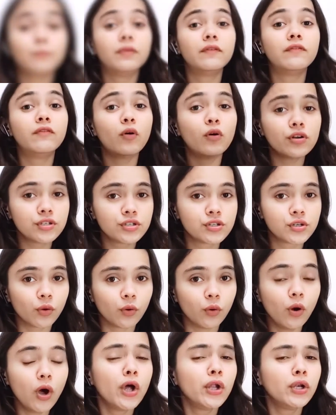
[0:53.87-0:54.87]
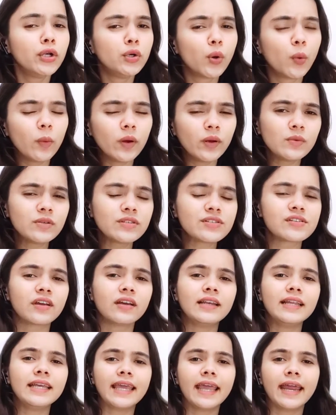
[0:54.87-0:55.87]
Before Jio, no one was
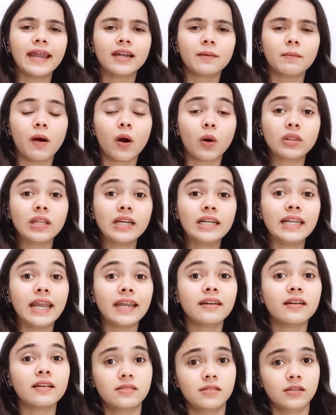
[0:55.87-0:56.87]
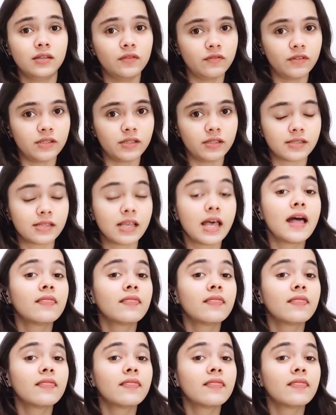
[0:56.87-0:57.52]
really cared about the data services.